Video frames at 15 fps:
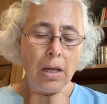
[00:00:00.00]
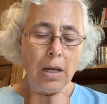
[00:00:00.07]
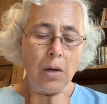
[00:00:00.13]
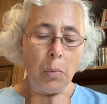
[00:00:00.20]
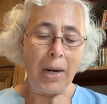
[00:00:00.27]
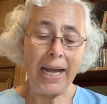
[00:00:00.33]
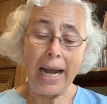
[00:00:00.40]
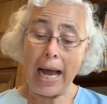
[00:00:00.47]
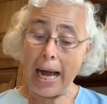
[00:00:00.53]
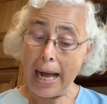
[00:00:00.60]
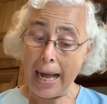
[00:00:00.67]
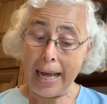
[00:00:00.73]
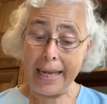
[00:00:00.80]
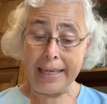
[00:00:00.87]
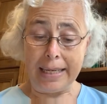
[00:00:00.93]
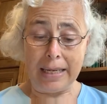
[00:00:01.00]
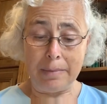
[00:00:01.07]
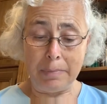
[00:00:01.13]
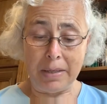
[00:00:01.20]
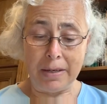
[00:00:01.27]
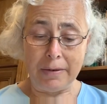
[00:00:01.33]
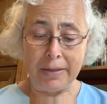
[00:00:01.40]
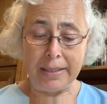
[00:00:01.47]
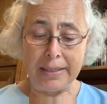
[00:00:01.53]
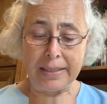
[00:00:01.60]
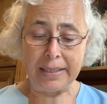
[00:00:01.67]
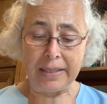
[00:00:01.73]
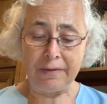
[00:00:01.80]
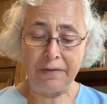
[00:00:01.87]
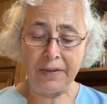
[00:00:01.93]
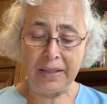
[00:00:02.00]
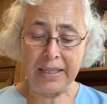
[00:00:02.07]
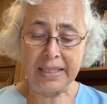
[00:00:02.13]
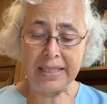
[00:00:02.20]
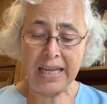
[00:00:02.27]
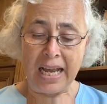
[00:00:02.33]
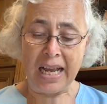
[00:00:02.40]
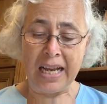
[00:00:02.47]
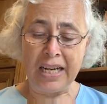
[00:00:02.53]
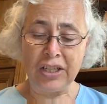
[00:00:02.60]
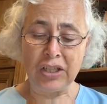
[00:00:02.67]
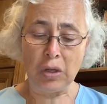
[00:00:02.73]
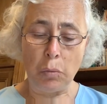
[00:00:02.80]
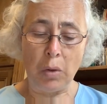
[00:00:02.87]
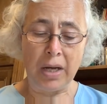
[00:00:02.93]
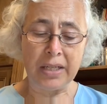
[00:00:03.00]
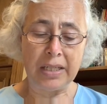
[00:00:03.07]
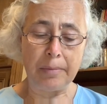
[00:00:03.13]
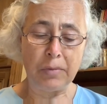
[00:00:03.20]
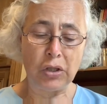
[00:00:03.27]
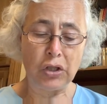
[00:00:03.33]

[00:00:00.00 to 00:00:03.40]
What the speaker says: When I get married, said Phyllis, I shall want him